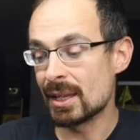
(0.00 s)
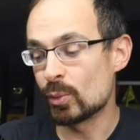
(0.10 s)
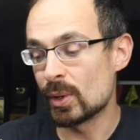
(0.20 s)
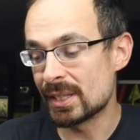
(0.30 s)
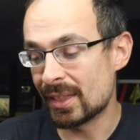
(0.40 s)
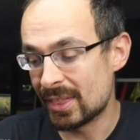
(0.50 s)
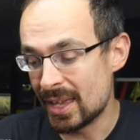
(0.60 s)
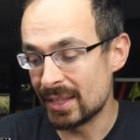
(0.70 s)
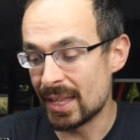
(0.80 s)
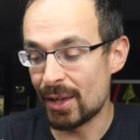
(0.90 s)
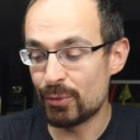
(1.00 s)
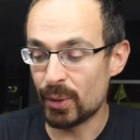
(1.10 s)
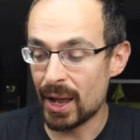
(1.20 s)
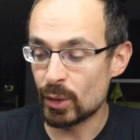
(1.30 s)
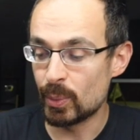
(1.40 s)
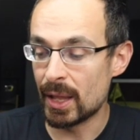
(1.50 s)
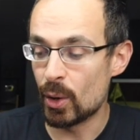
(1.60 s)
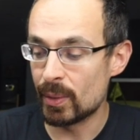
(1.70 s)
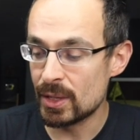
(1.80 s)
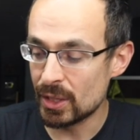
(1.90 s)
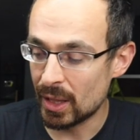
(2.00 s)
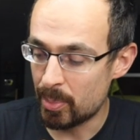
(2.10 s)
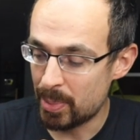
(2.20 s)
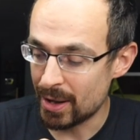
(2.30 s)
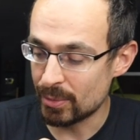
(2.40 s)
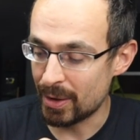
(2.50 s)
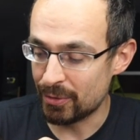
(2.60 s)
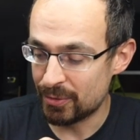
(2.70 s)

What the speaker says: It was a thing that I forgot when I originally paired my